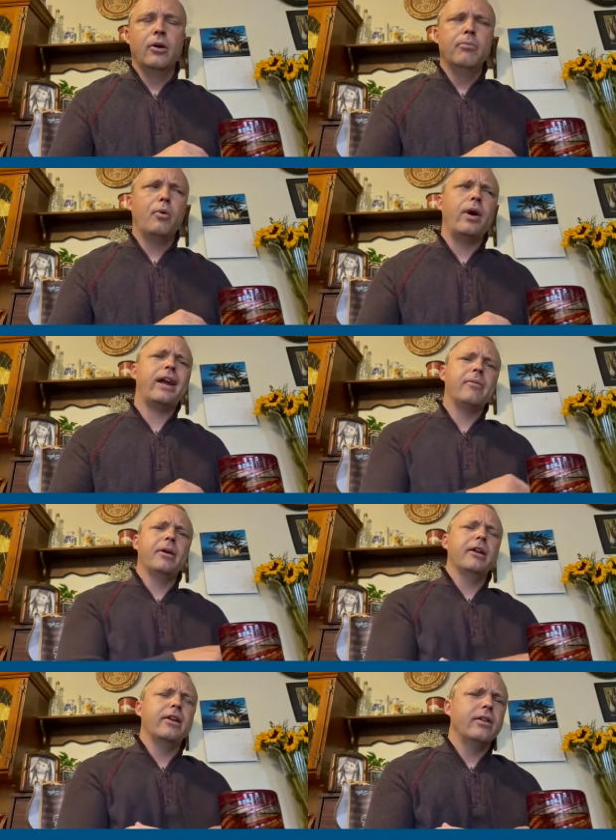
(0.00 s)
But wait a
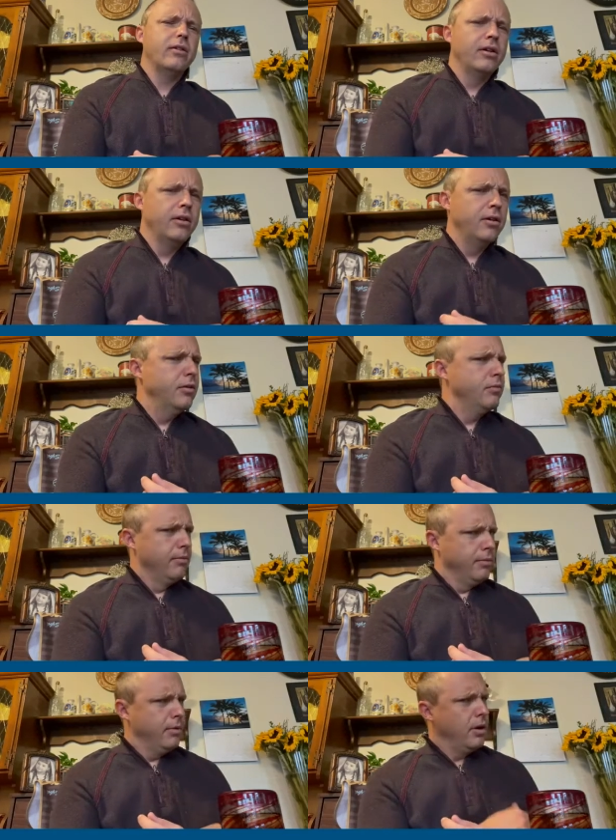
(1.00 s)
minute.
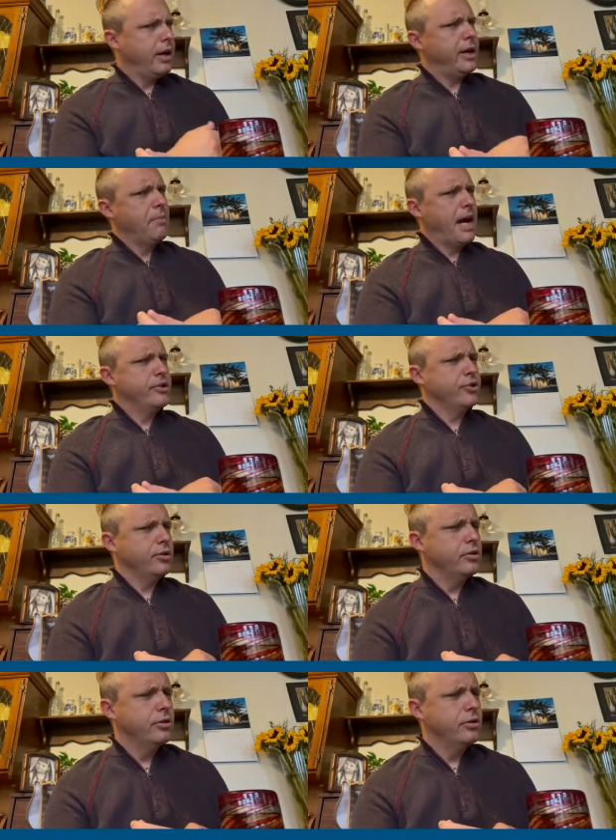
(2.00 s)
Honey Badger,